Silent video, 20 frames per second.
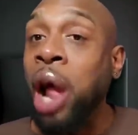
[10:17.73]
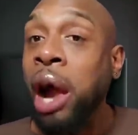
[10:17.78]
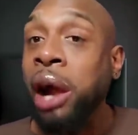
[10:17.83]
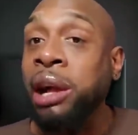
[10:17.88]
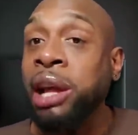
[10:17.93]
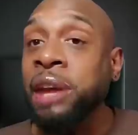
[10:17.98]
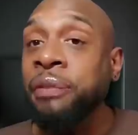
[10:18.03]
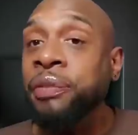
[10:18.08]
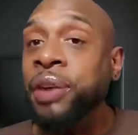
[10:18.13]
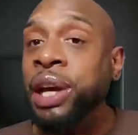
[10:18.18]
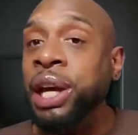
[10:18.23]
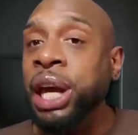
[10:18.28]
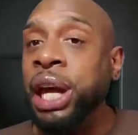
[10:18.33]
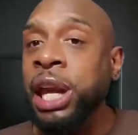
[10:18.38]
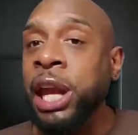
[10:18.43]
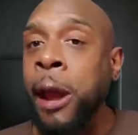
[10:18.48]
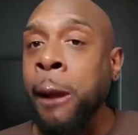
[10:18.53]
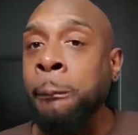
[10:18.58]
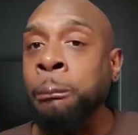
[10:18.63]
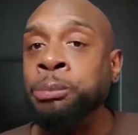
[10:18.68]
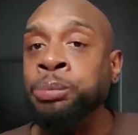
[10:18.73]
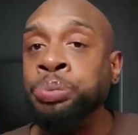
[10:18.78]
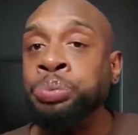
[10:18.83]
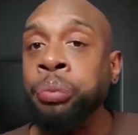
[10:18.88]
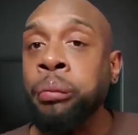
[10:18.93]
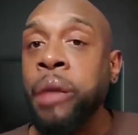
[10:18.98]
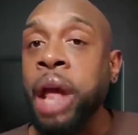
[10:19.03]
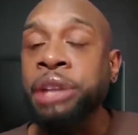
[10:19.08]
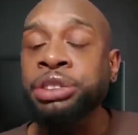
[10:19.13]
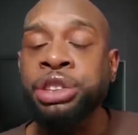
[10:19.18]
I keep forgetting
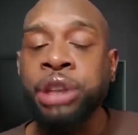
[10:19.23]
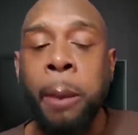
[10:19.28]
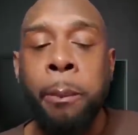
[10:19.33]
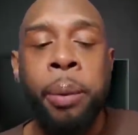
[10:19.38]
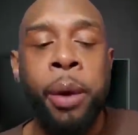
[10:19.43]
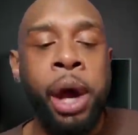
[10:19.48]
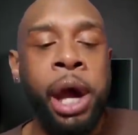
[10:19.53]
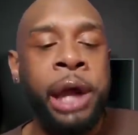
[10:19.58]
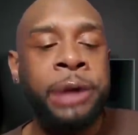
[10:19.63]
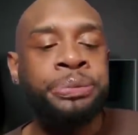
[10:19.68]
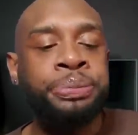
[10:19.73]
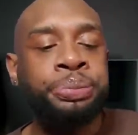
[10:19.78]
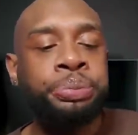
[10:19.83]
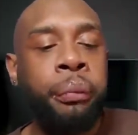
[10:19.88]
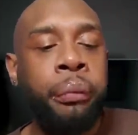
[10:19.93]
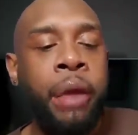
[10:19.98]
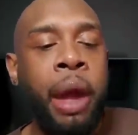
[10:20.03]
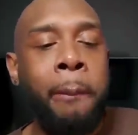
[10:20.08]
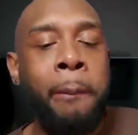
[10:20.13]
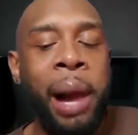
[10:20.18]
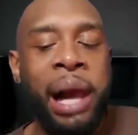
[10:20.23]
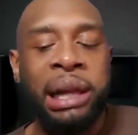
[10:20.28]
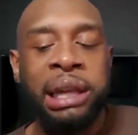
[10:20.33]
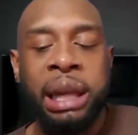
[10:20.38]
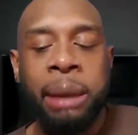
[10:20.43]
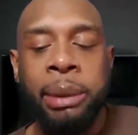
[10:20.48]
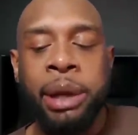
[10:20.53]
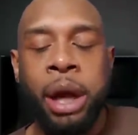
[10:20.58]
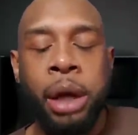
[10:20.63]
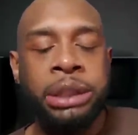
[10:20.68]
to put my
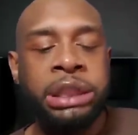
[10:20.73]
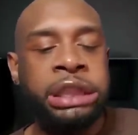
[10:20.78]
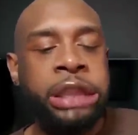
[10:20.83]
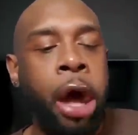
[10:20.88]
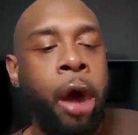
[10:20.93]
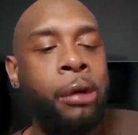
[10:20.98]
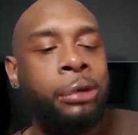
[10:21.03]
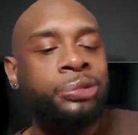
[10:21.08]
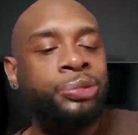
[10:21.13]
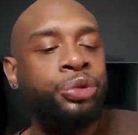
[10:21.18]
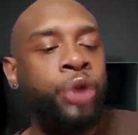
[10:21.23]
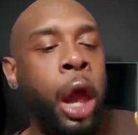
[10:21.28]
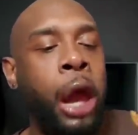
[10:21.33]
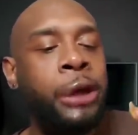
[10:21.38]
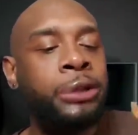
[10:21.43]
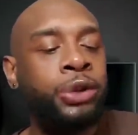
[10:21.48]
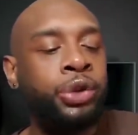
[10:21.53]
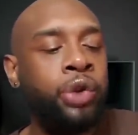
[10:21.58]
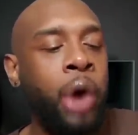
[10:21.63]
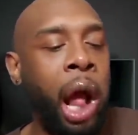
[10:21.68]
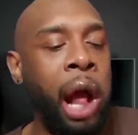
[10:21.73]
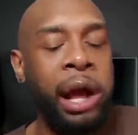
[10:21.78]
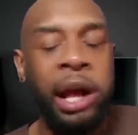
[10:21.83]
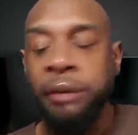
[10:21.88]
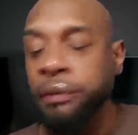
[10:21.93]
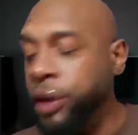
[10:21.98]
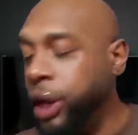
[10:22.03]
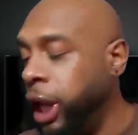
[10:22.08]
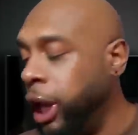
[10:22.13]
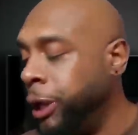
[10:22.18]
lemon on it though. I
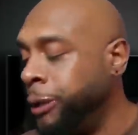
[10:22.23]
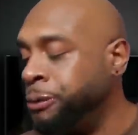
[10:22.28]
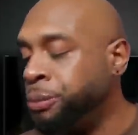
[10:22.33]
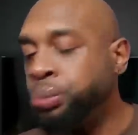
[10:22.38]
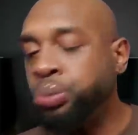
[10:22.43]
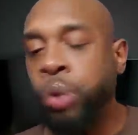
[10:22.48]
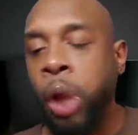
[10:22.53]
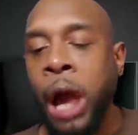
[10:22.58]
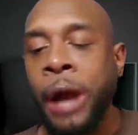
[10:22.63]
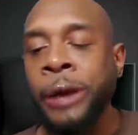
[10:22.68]
keep forgetting.